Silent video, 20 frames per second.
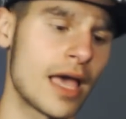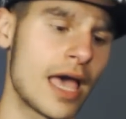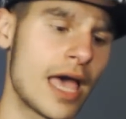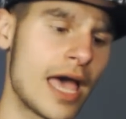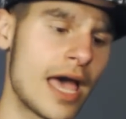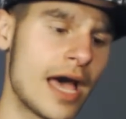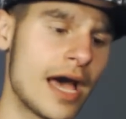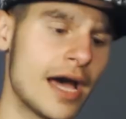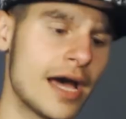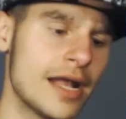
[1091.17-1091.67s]

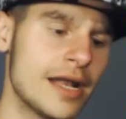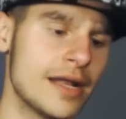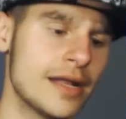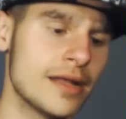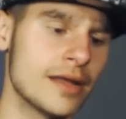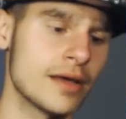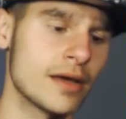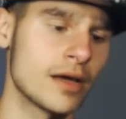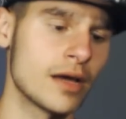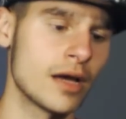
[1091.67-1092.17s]

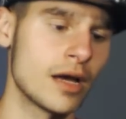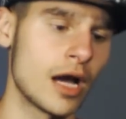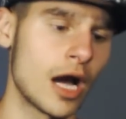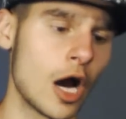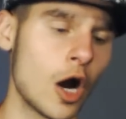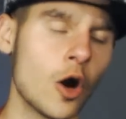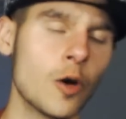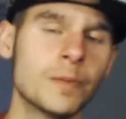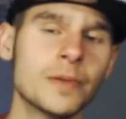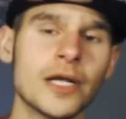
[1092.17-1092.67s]
and
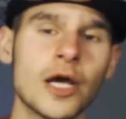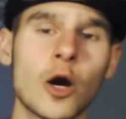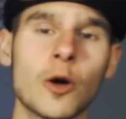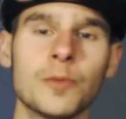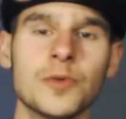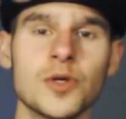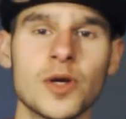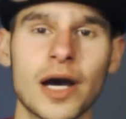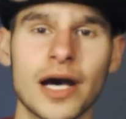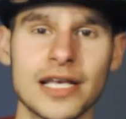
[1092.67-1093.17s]
I hope it
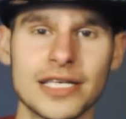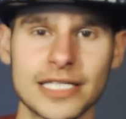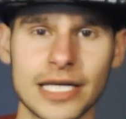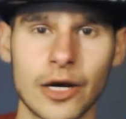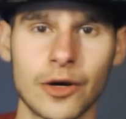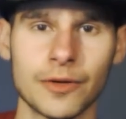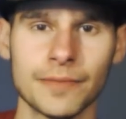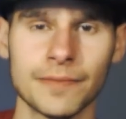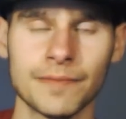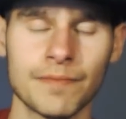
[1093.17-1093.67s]
helped you guys
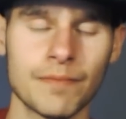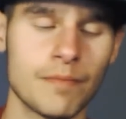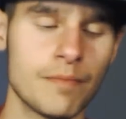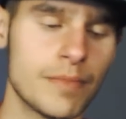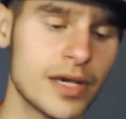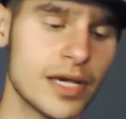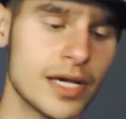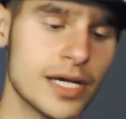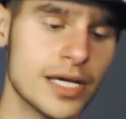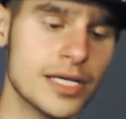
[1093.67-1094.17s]
out,
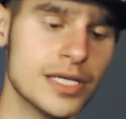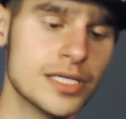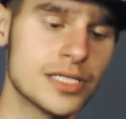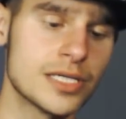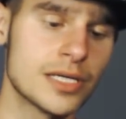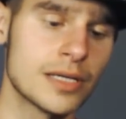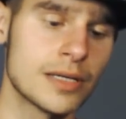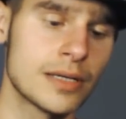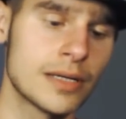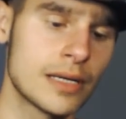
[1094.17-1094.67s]
because